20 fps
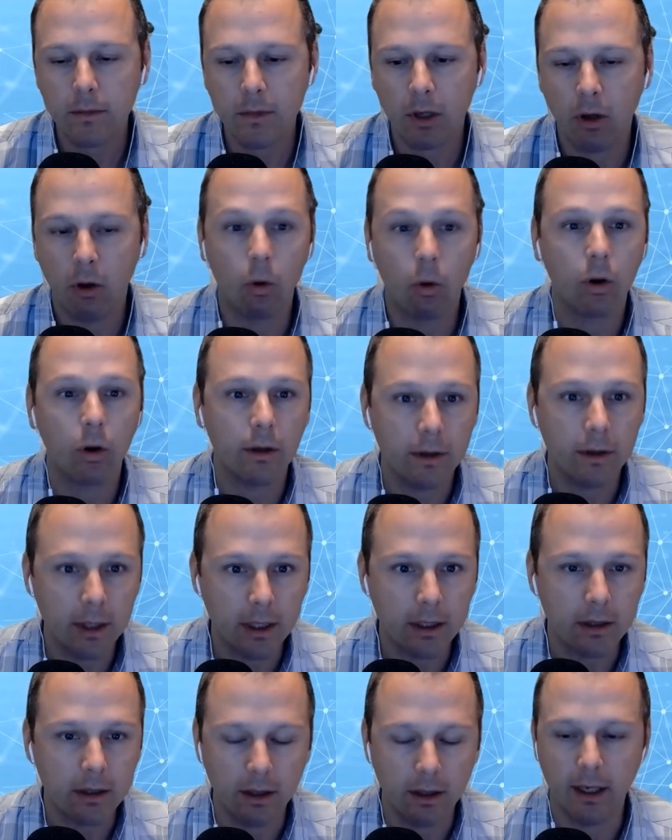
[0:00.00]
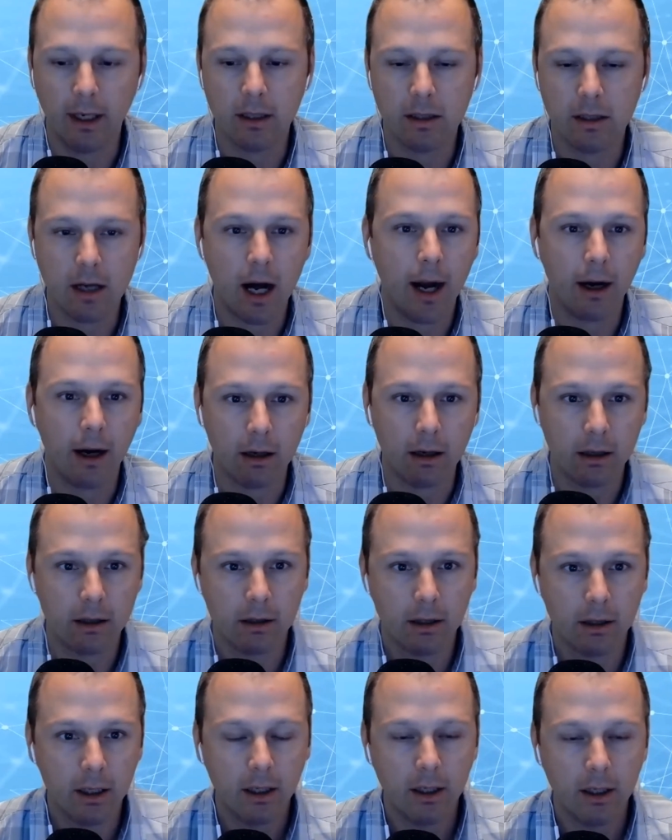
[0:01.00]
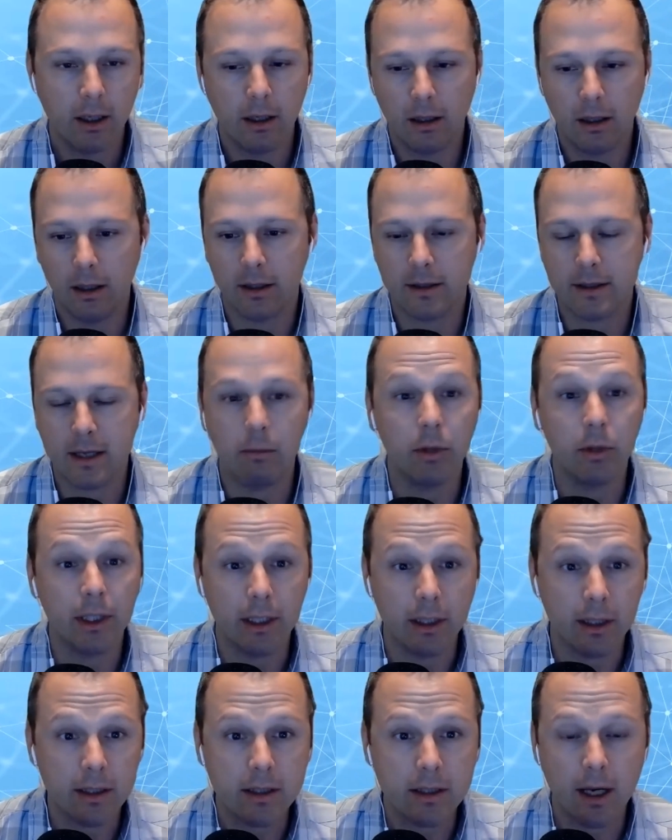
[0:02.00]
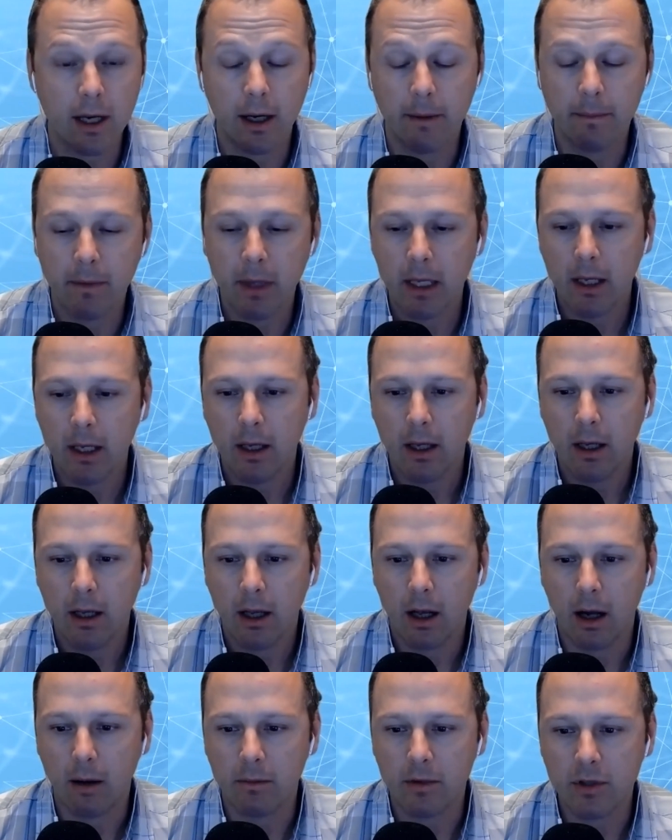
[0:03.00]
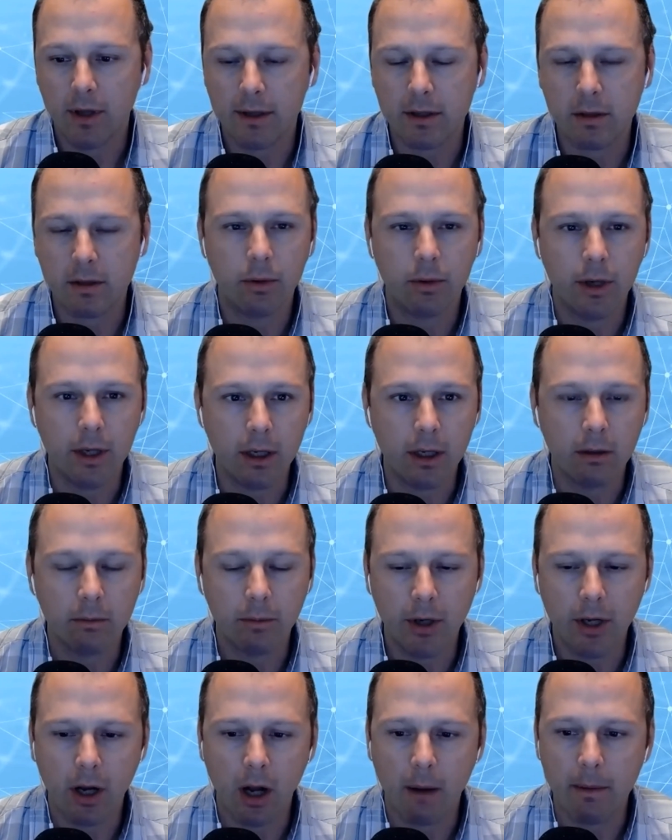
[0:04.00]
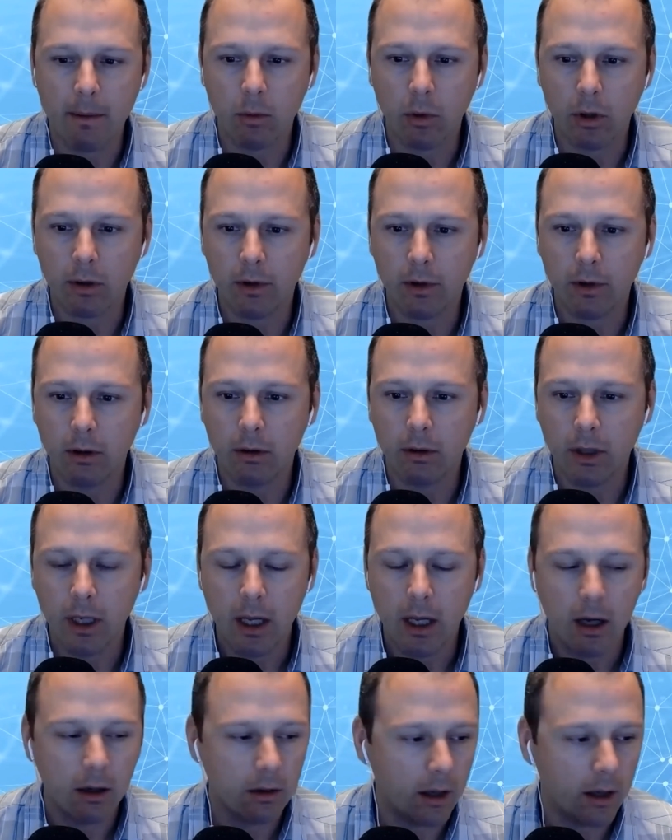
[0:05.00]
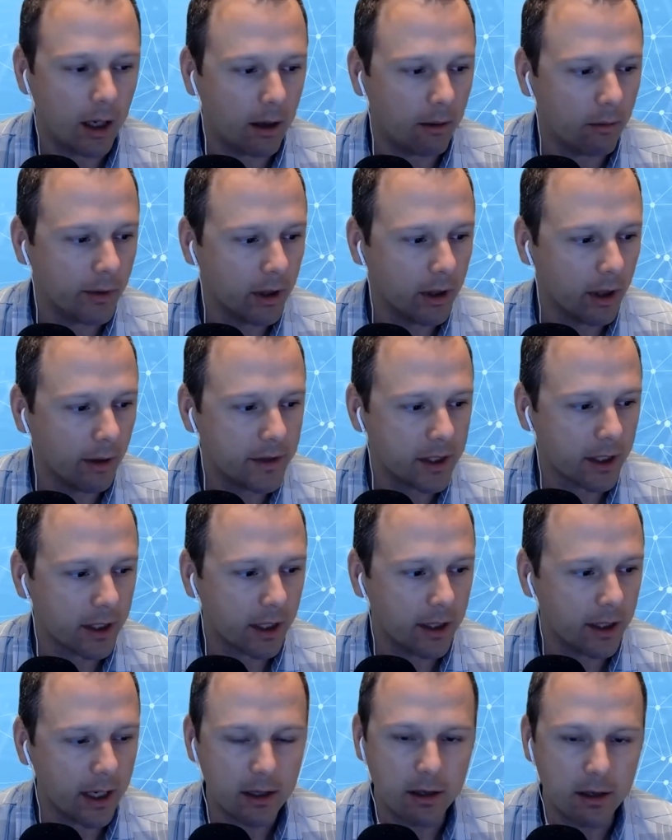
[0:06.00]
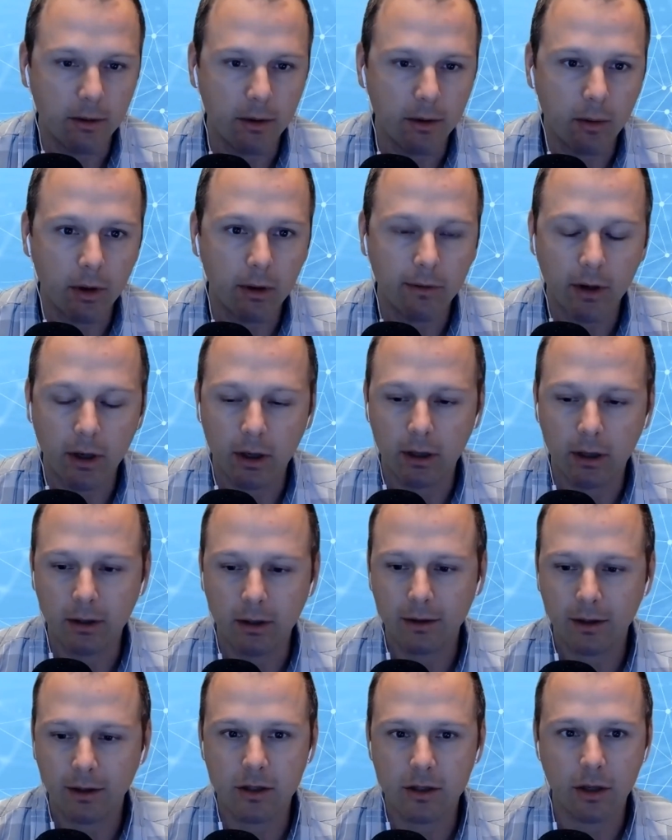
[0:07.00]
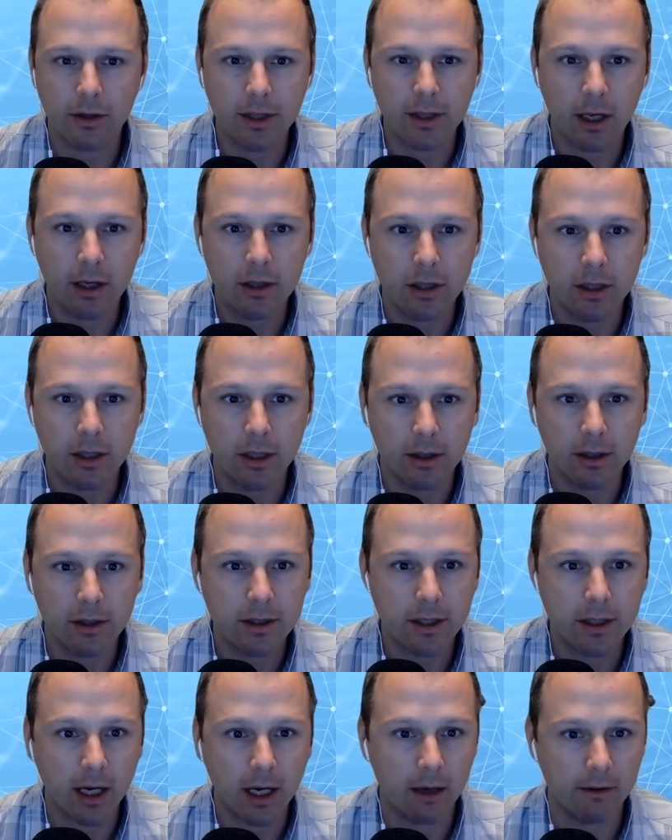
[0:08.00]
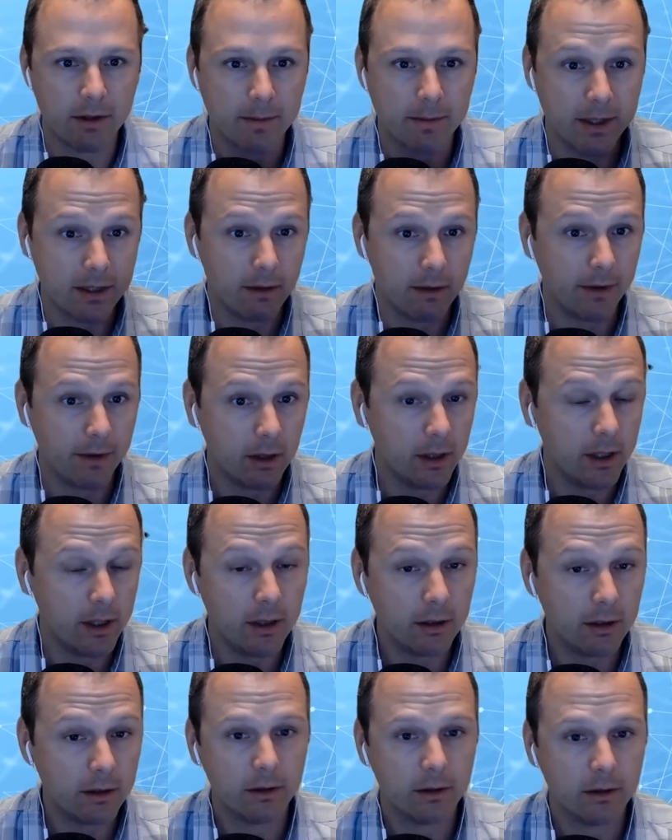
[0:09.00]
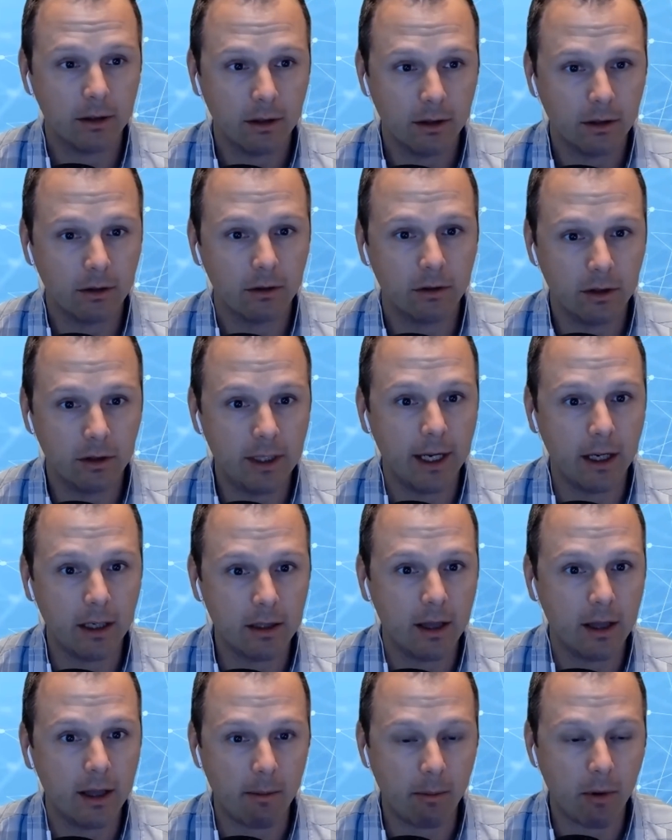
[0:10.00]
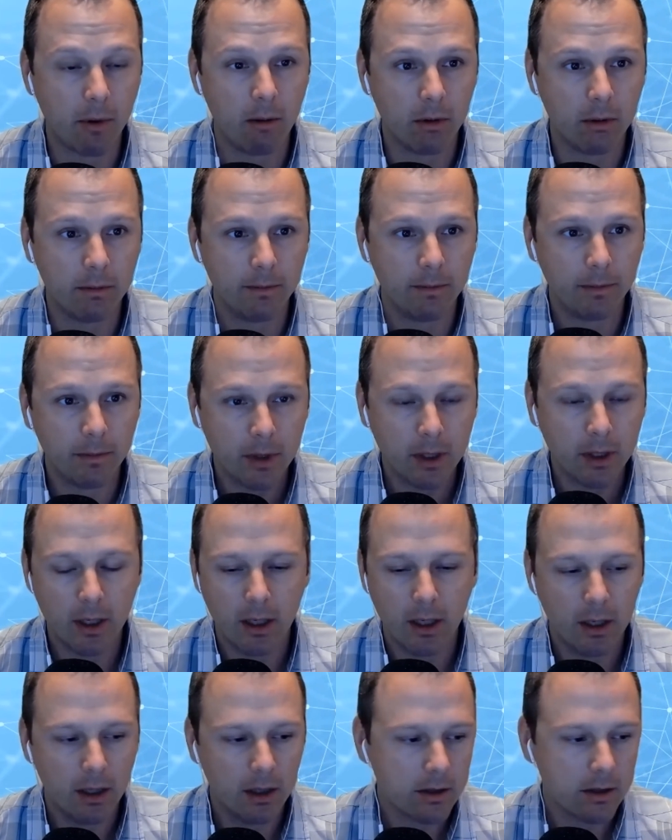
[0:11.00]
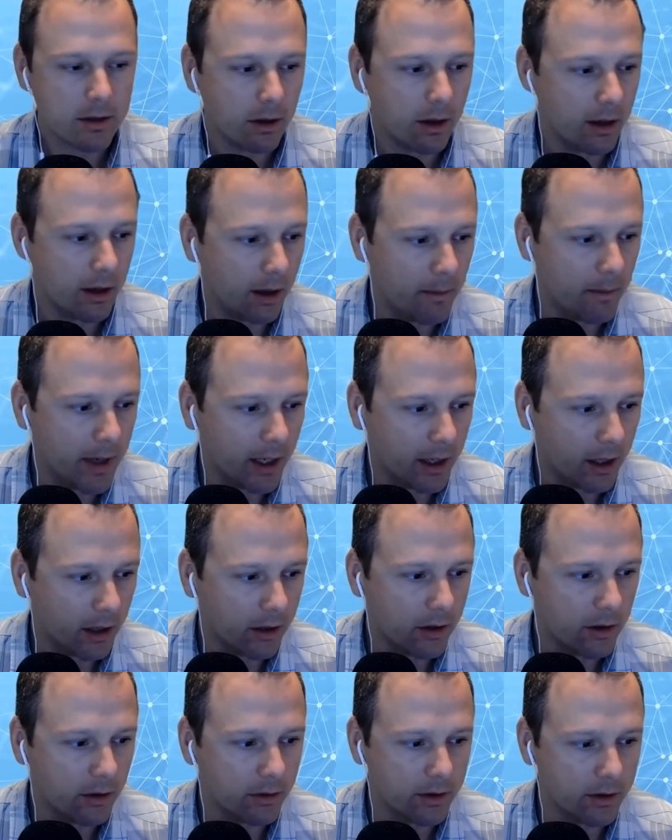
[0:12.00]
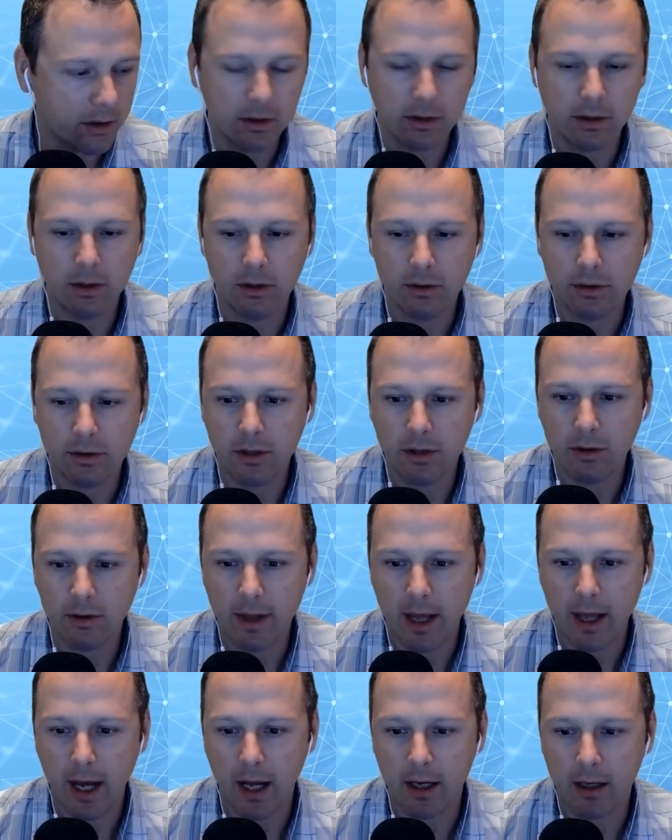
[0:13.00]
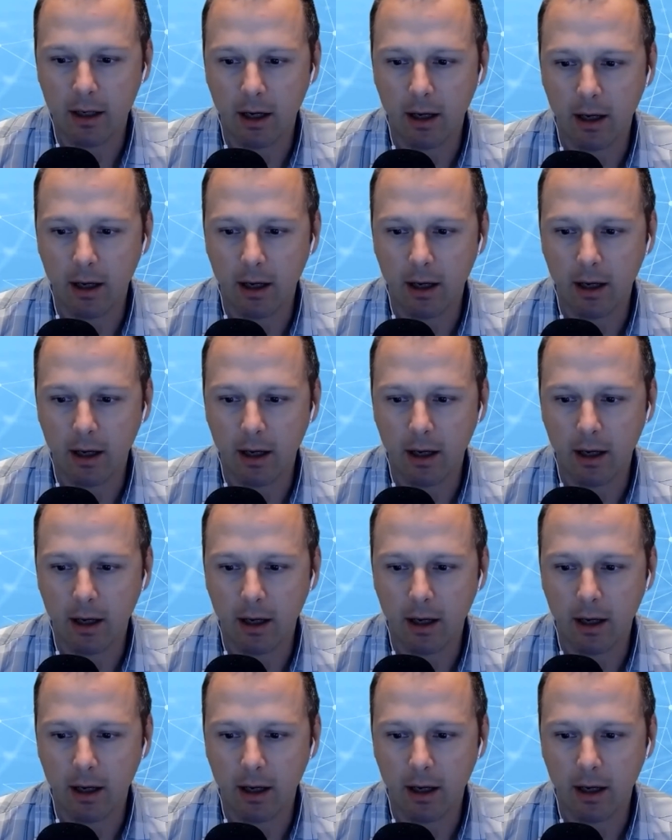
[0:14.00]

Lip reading: or the entire assembly, let's say. So that's a pretty common workflow. We'd love to connect you with one of our consulting engineers to kind of specifically dig into that problem. So I'm making a note to do that,